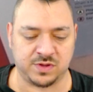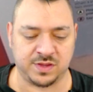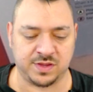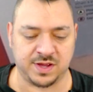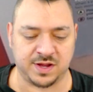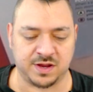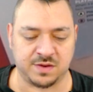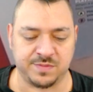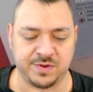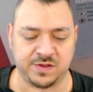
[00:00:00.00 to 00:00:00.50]

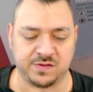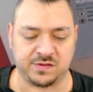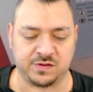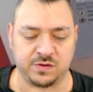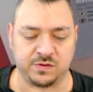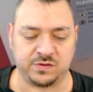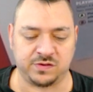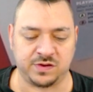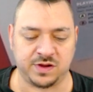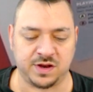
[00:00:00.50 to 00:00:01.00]
that can be
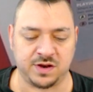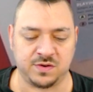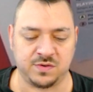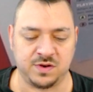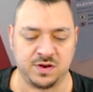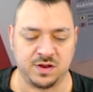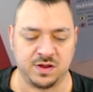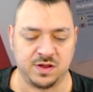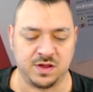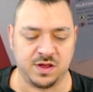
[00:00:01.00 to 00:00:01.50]

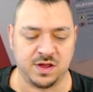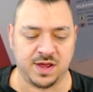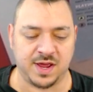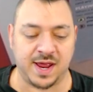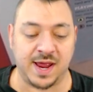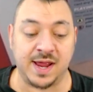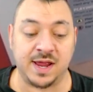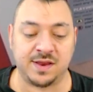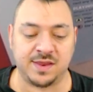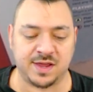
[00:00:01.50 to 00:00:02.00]
associated
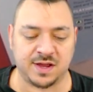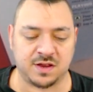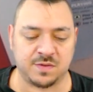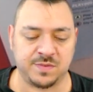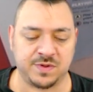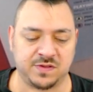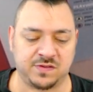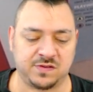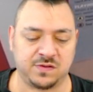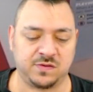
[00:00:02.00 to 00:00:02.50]

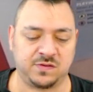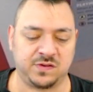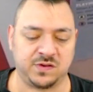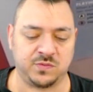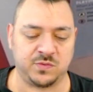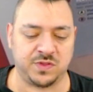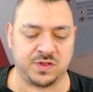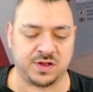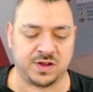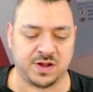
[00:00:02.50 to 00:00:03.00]

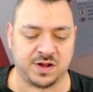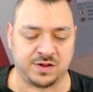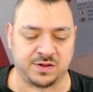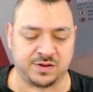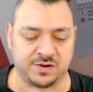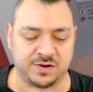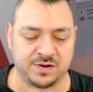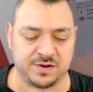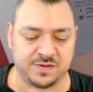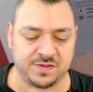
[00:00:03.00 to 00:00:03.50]
with the
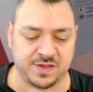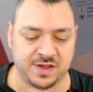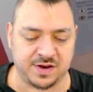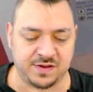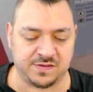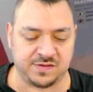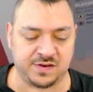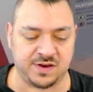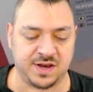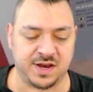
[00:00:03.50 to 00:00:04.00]
color that
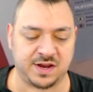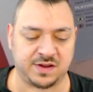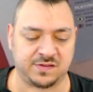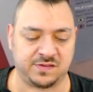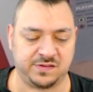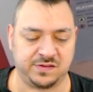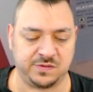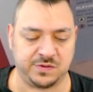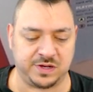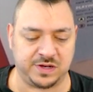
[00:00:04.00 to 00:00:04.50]
is
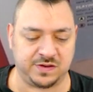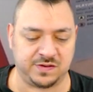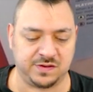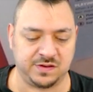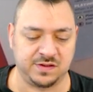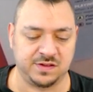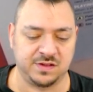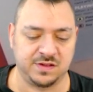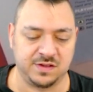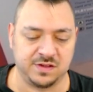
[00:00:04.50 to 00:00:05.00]
next to it.
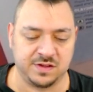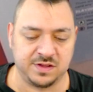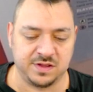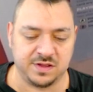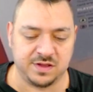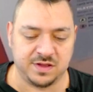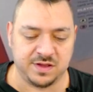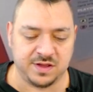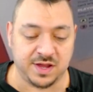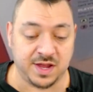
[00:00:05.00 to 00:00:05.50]

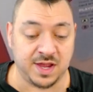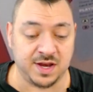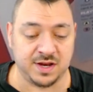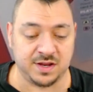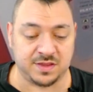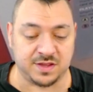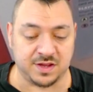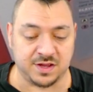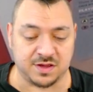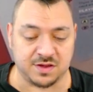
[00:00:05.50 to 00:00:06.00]

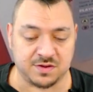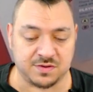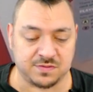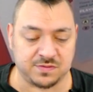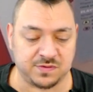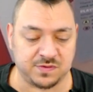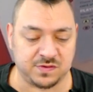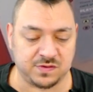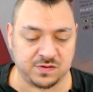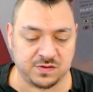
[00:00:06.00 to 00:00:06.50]
Anything
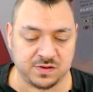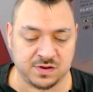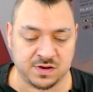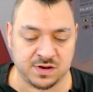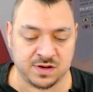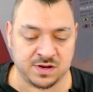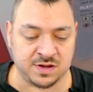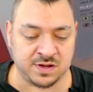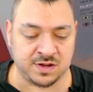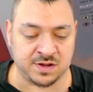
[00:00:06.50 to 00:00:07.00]
goes.
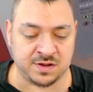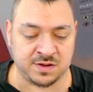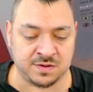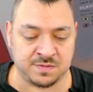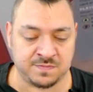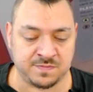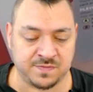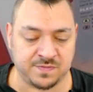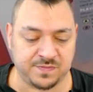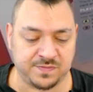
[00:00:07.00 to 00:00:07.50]

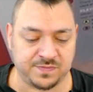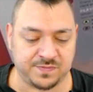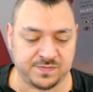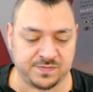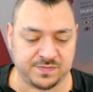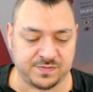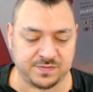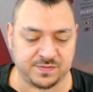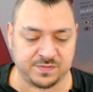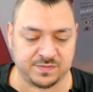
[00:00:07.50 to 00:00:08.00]

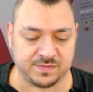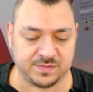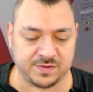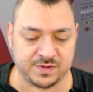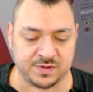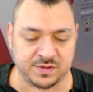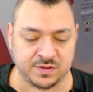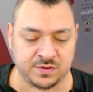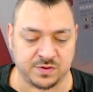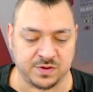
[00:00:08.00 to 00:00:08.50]

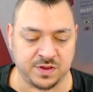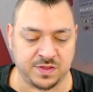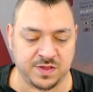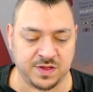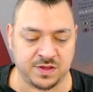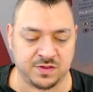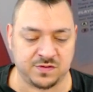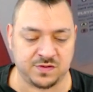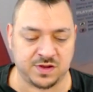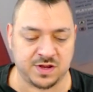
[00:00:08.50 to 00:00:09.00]
The only
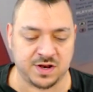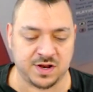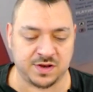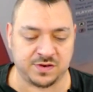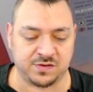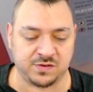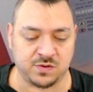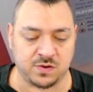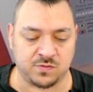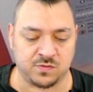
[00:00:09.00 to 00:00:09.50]
things you
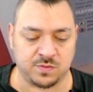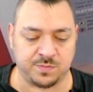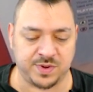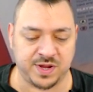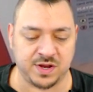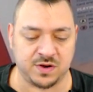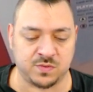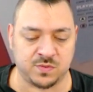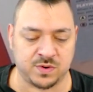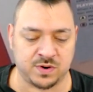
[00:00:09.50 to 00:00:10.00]
cannot do are
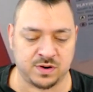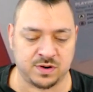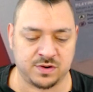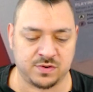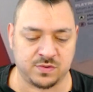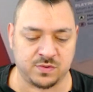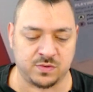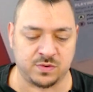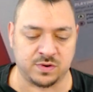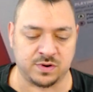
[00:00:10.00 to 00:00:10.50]
repeat a
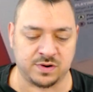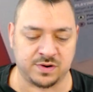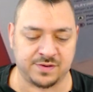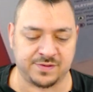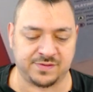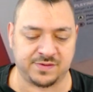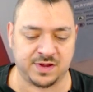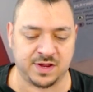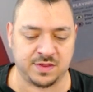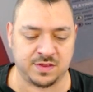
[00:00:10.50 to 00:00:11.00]
word or
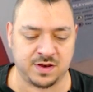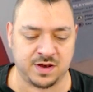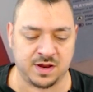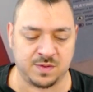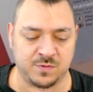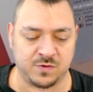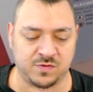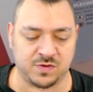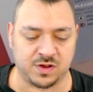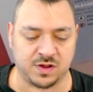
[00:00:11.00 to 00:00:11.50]
say the
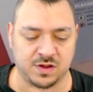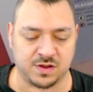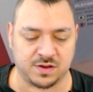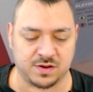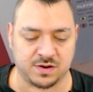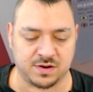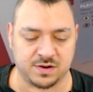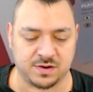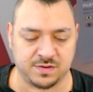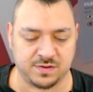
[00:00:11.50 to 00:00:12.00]
name of a
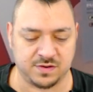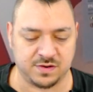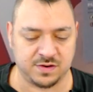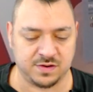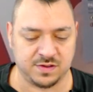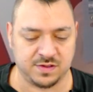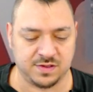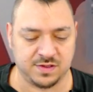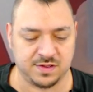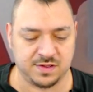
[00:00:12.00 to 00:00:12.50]
color.
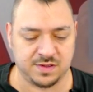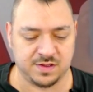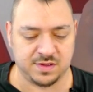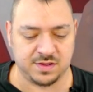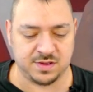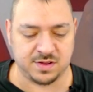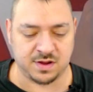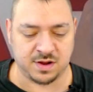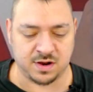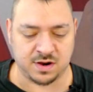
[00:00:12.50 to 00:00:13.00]

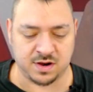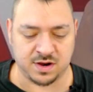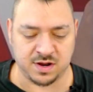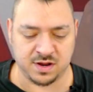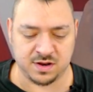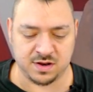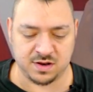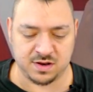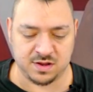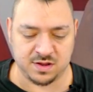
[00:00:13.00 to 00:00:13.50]
All right.